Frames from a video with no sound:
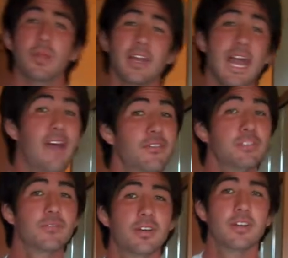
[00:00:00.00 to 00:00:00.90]
We play
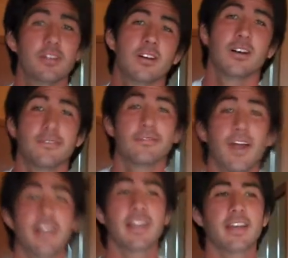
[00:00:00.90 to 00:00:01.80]
Evansville on
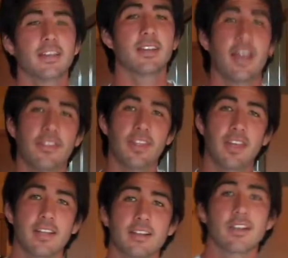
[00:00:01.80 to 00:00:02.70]
Friday and
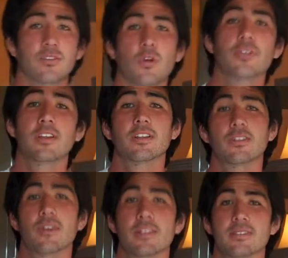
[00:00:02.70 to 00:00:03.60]
then Northern
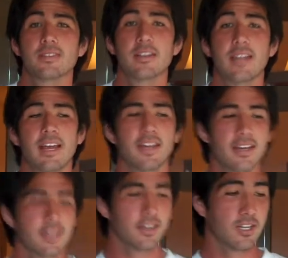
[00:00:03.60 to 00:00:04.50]
Illinois on Sunday.
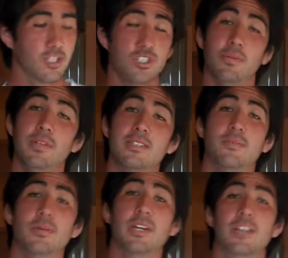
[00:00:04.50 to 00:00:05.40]
Should be
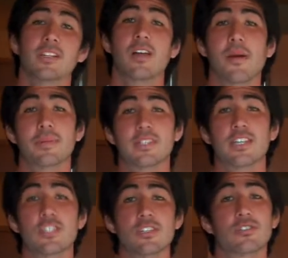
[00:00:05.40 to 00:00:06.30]
some pretty good
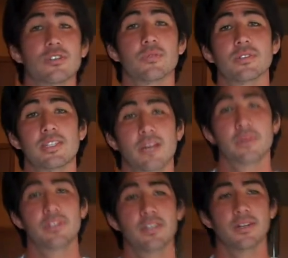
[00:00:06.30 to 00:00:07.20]
competition, so we'll see how
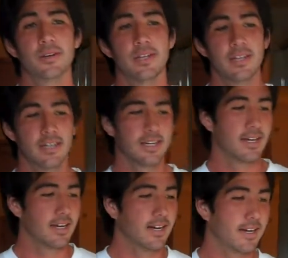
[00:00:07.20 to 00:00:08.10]
we do.
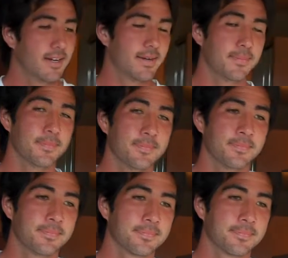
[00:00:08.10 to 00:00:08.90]
I'm